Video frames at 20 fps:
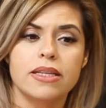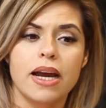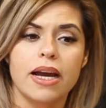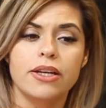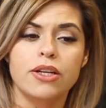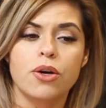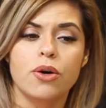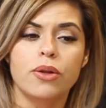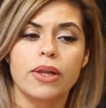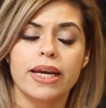I
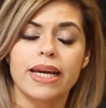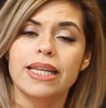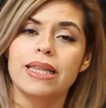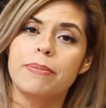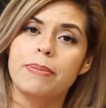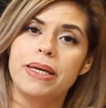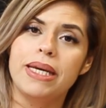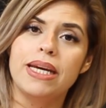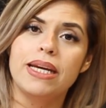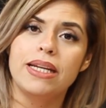know like in the
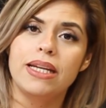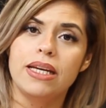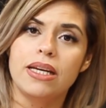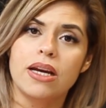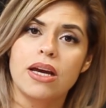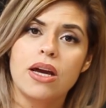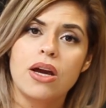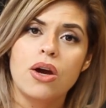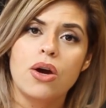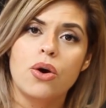
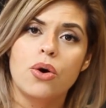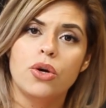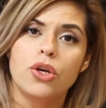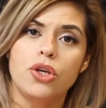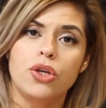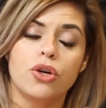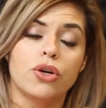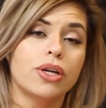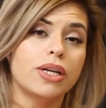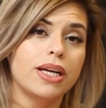beginning
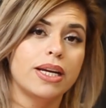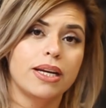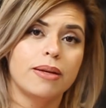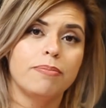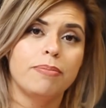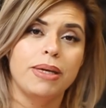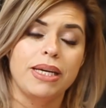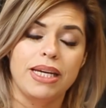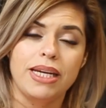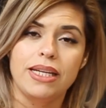you're
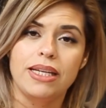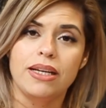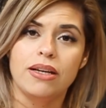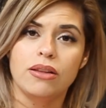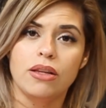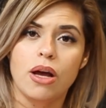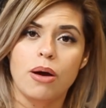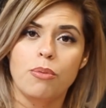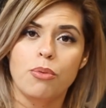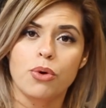gonna be eating a
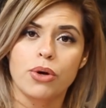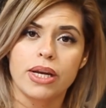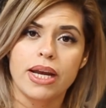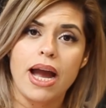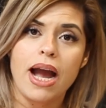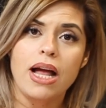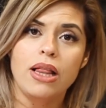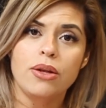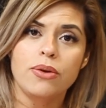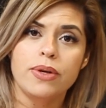lot more
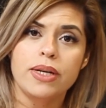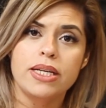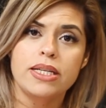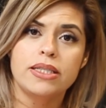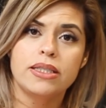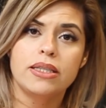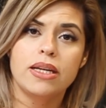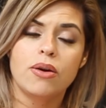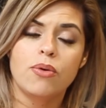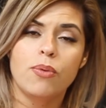
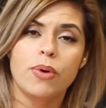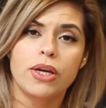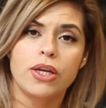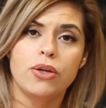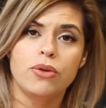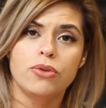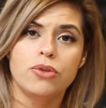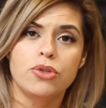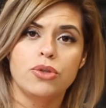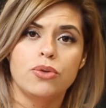calories than what
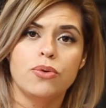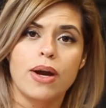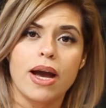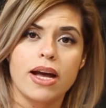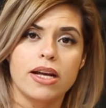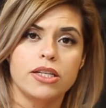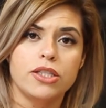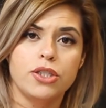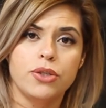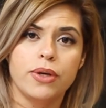you do
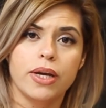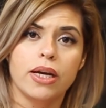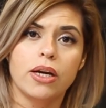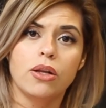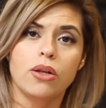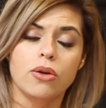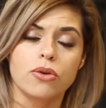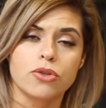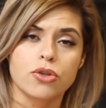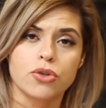as you get
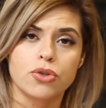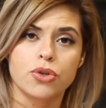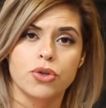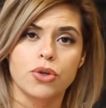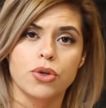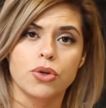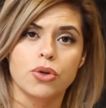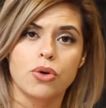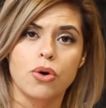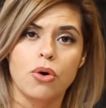closer to
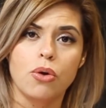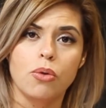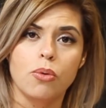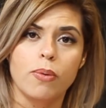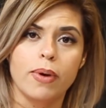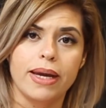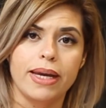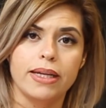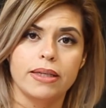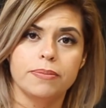your goal
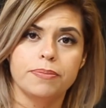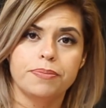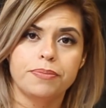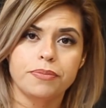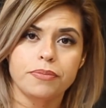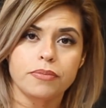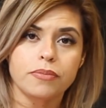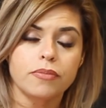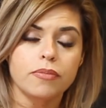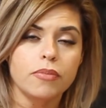weight.
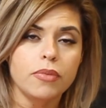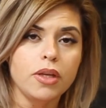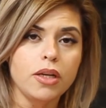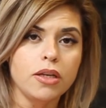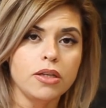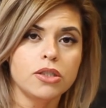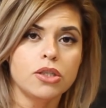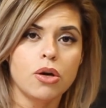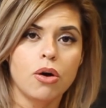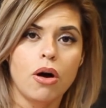
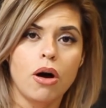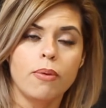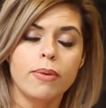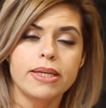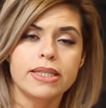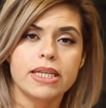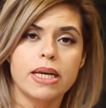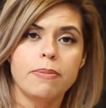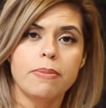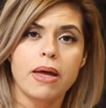So
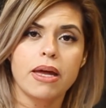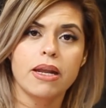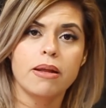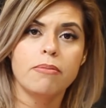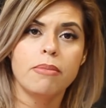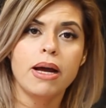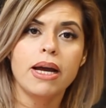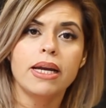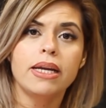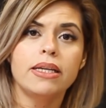always keep that
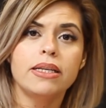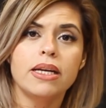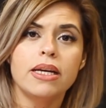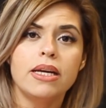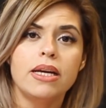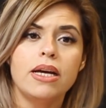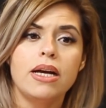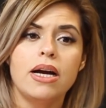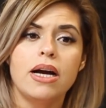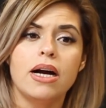in mind.
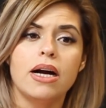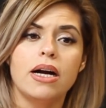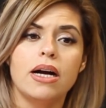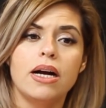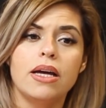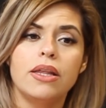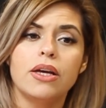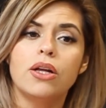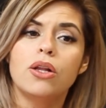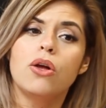
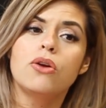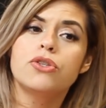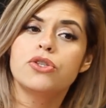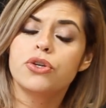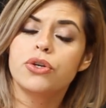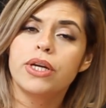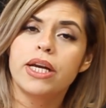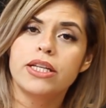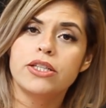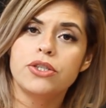The closer
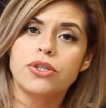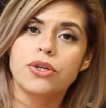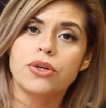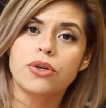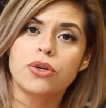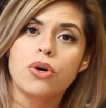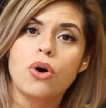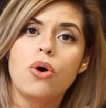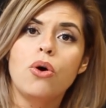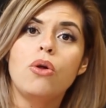you get to
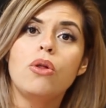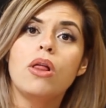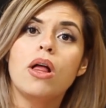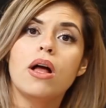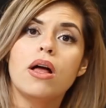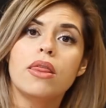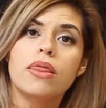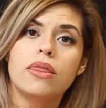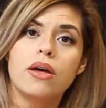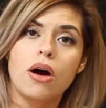your
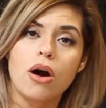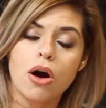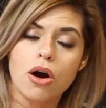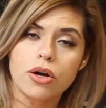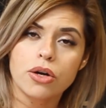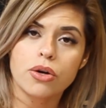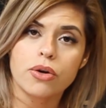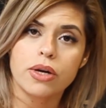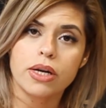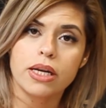goal, the
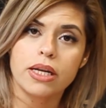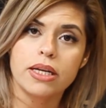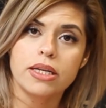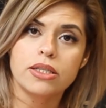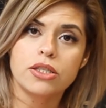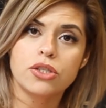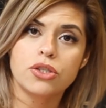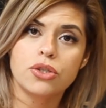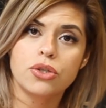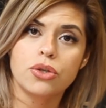harder it
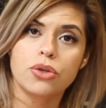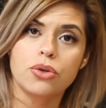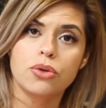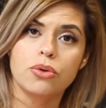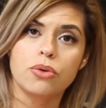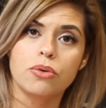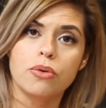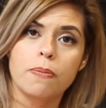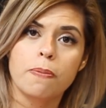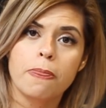is
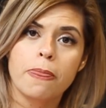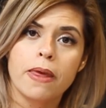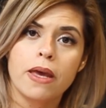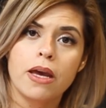to